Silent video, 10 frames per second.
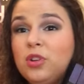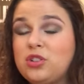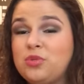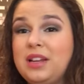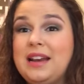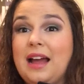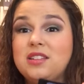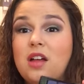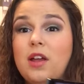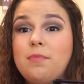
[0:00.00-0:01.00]
looks really
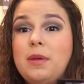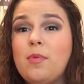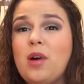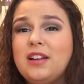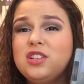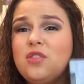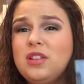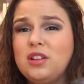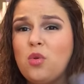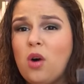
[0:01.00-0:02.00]
nice on a lot of people. I just don't
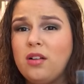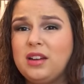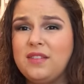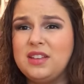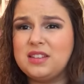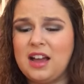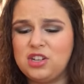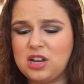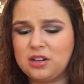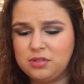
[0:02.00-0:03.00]
think the quality of these
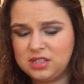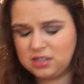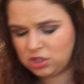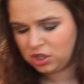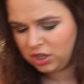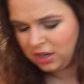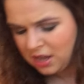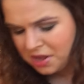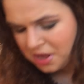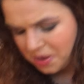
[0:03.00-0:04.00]
eyeshadows is as good
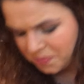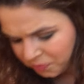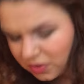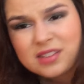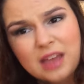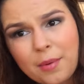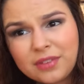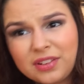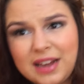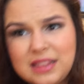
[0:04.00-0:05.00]
as I would
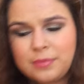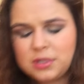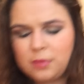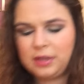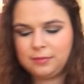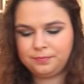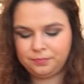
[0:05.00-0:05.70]
have liked them to be.